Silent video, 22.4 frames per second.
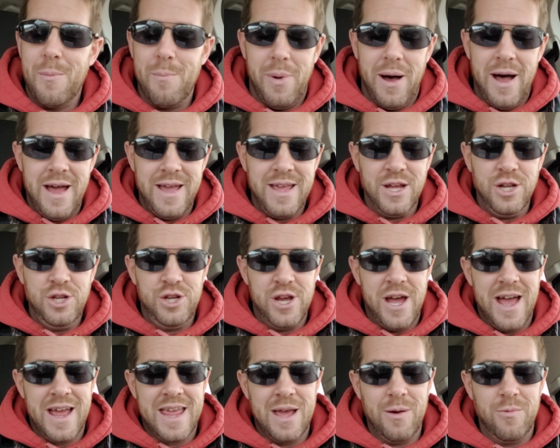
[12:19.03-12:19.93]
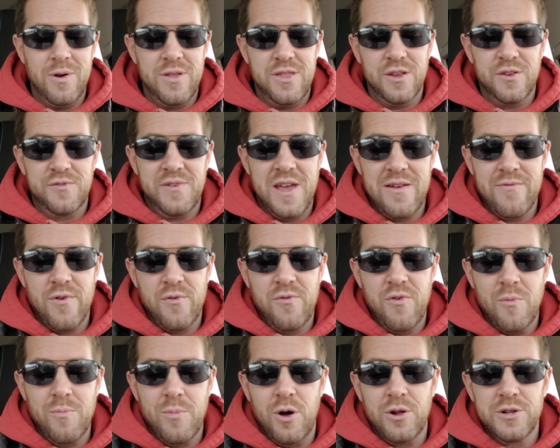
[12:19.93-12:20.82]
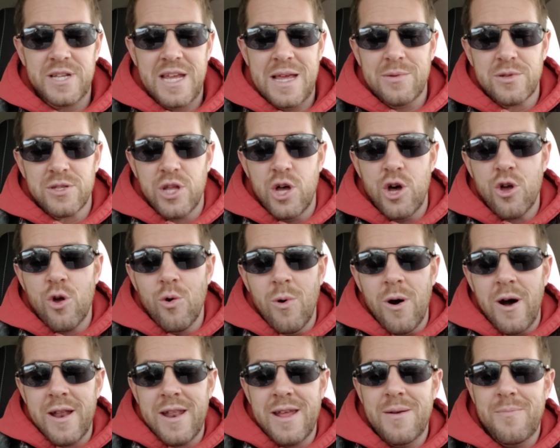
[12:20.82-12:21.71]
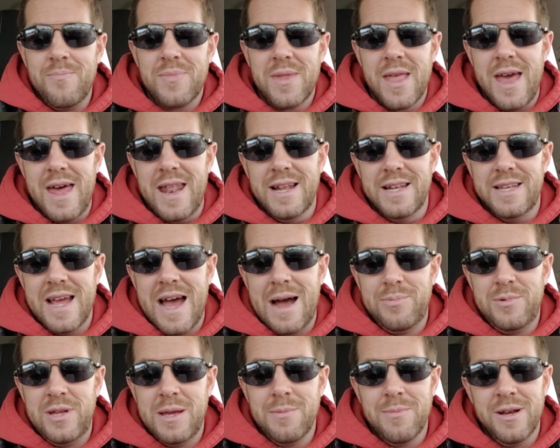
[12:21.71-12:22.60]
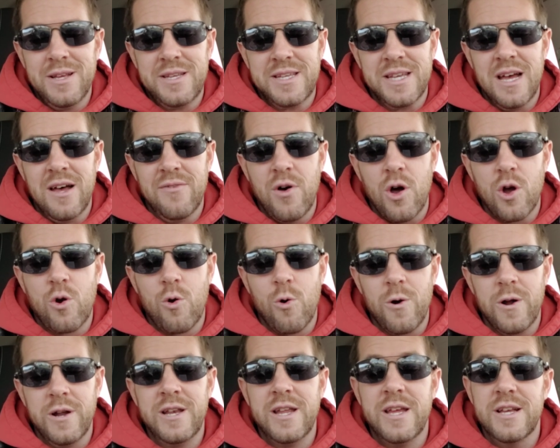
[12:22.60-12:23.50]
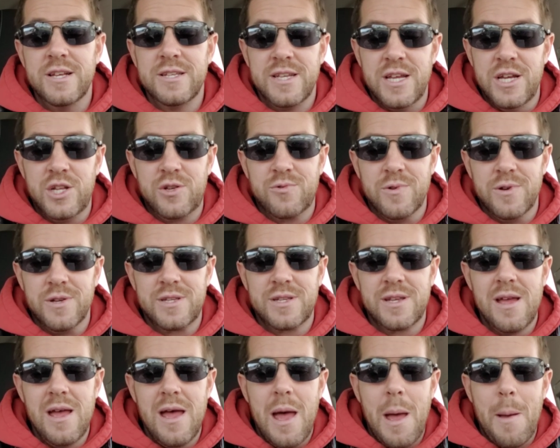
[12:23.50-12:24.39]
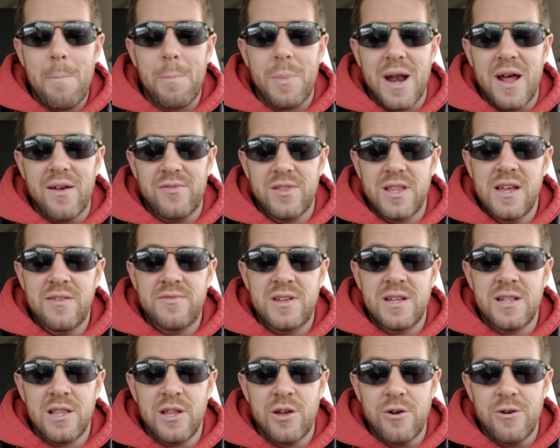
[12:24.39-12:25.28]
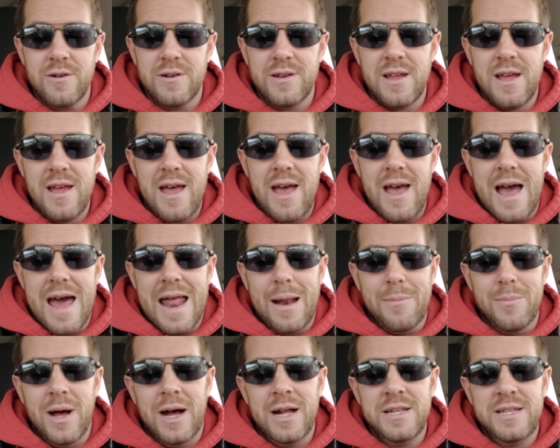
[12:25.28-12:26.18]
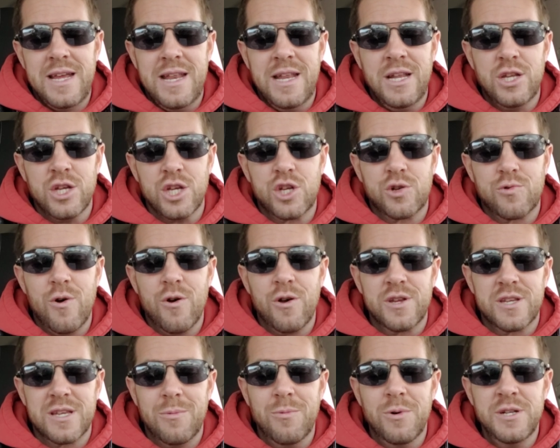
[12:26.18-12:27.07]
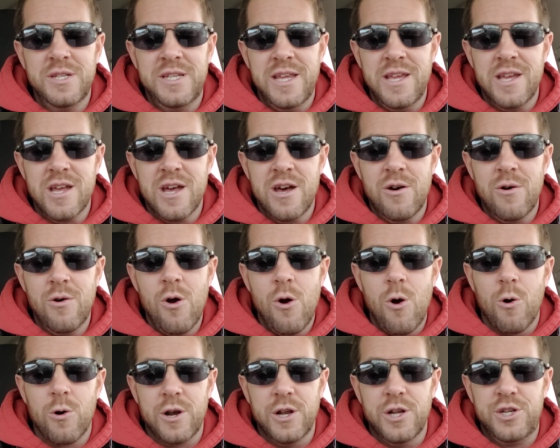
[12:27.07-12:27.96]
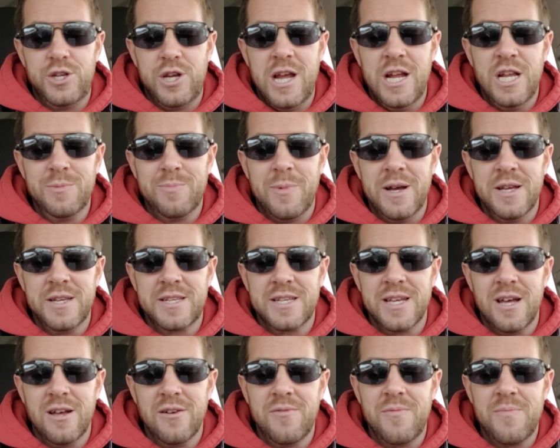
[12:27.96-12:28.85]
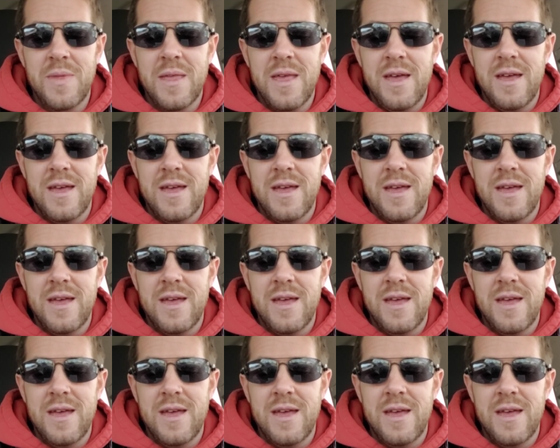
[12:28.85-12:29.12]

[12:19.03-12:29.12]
buying a jacket with his favorite football team's logo on it and adapting myself according to his interests. But I've lived and learned, and I'm not dating to stroke someone's ego or to change myself